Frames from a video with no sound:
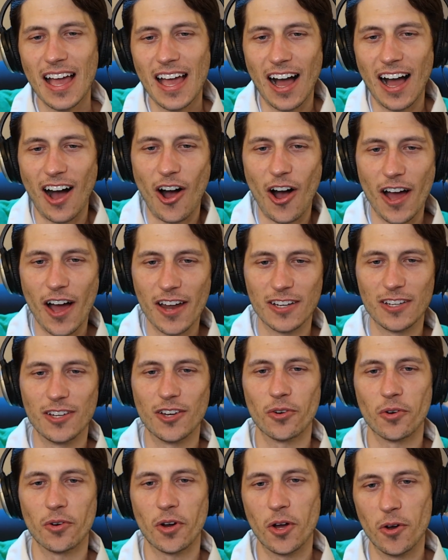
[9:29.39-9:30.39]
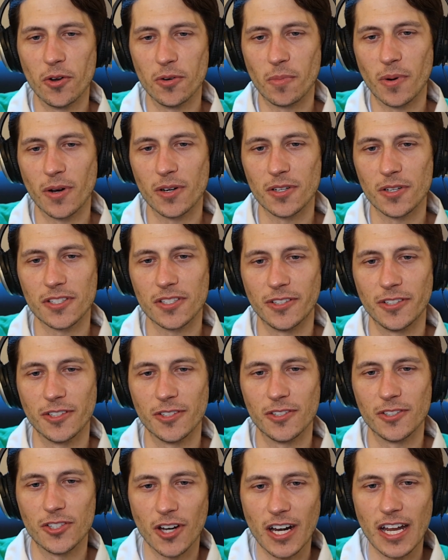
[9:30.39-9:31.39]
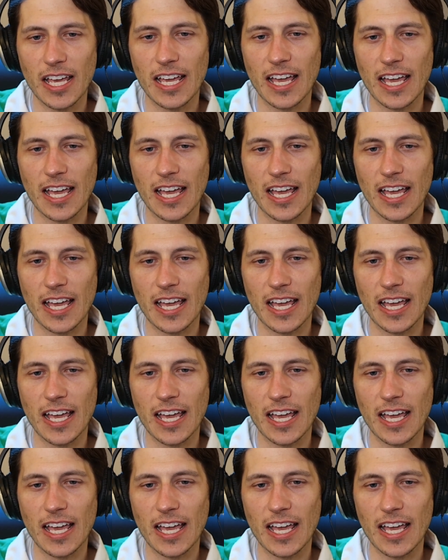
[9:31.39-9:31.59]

on your own personal journey.